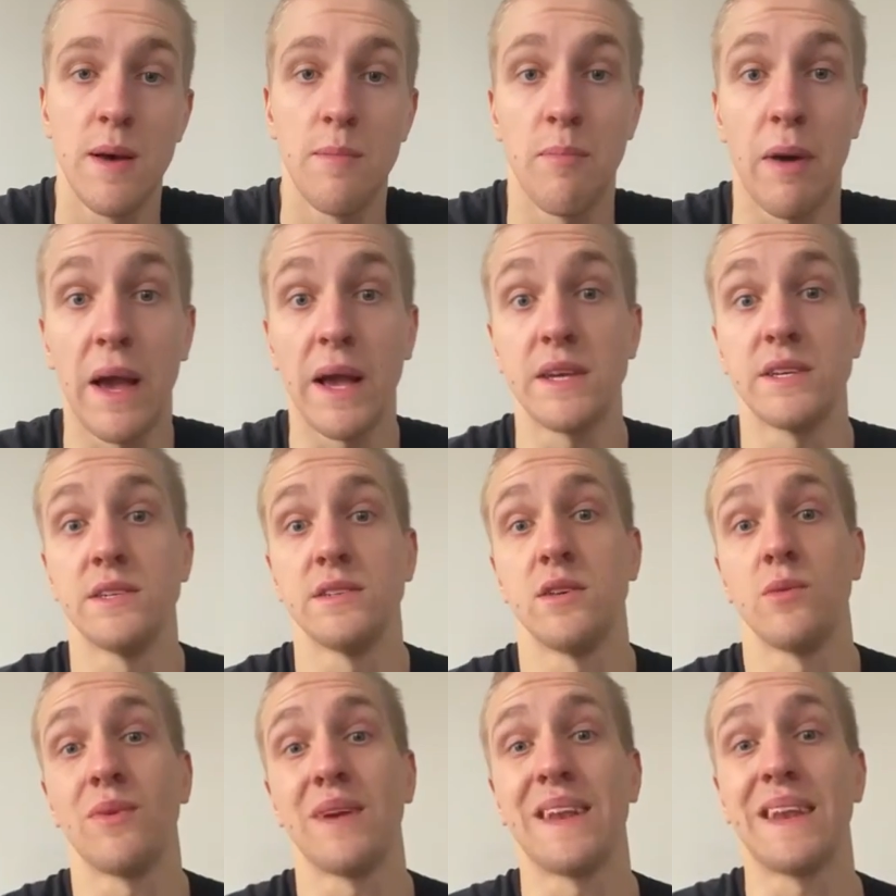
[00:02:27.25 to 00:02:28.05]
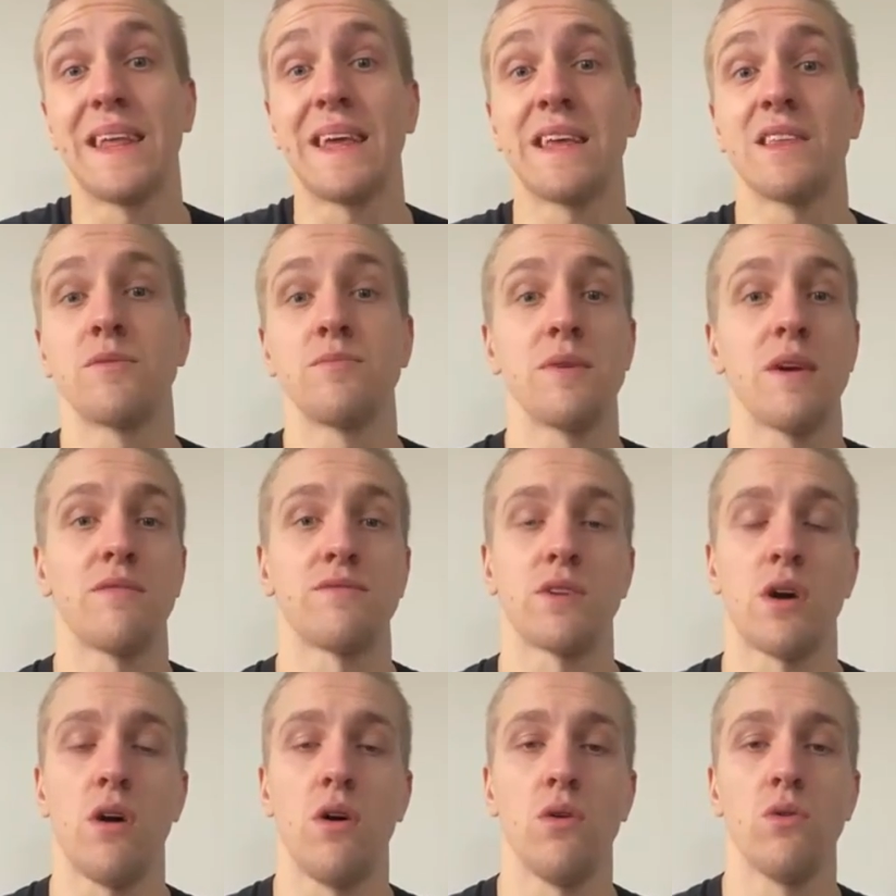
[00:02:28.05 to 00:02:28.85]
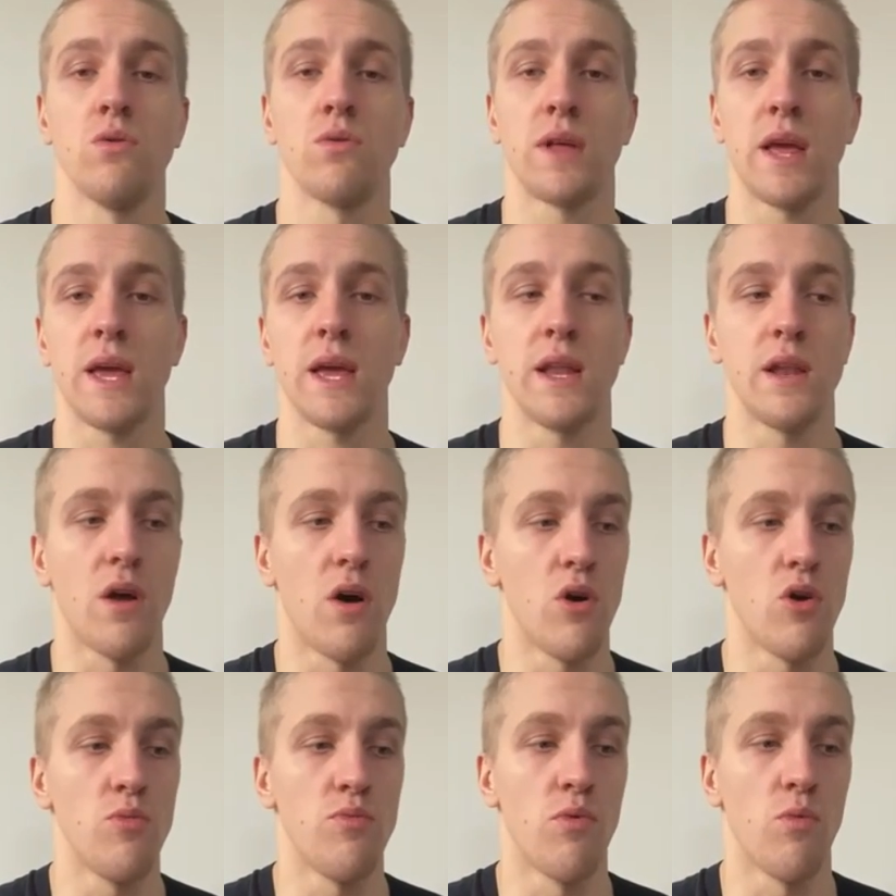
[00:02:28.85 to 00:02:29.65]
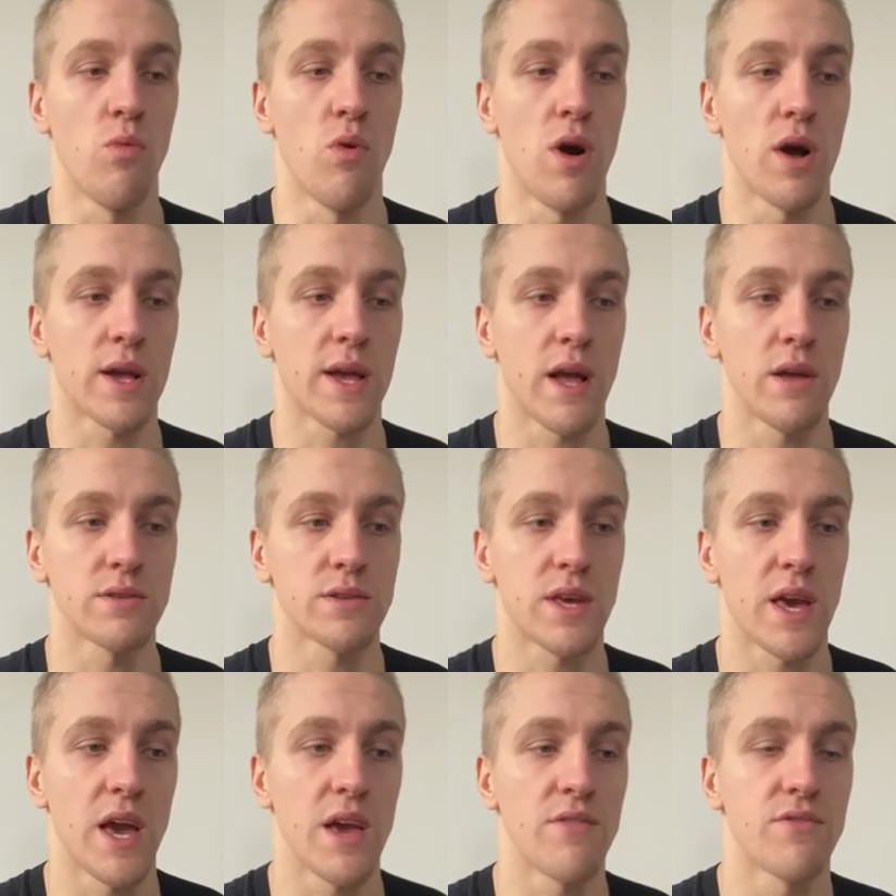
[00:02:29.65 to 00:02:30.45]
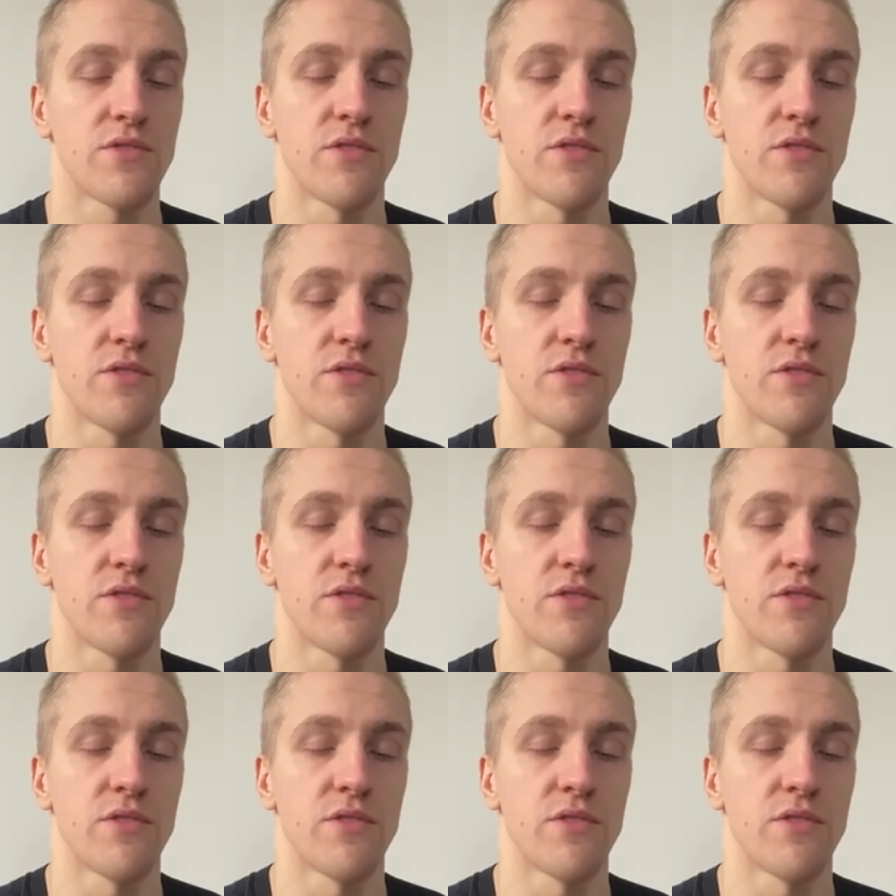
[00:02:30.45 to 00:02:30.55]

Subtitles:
paces that we need to be able to hold in open workouts, okay?